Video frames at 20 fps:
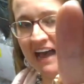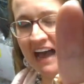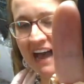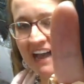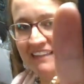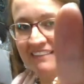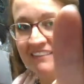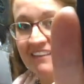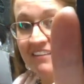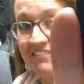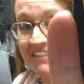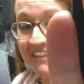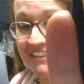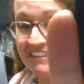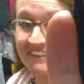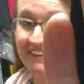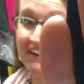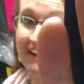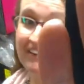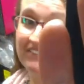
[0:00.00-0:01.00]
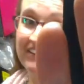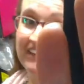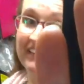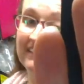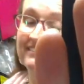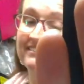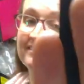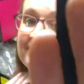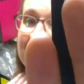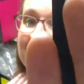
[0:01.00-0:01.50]
I love that they're heavy,
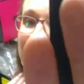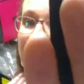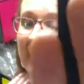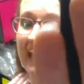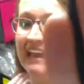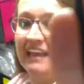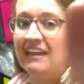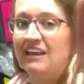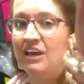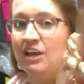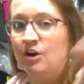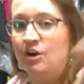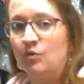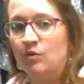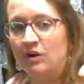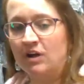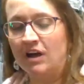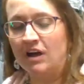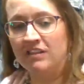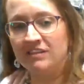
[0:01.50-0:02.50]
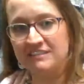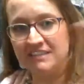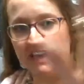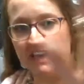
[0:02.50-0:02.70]
okay? We'll call these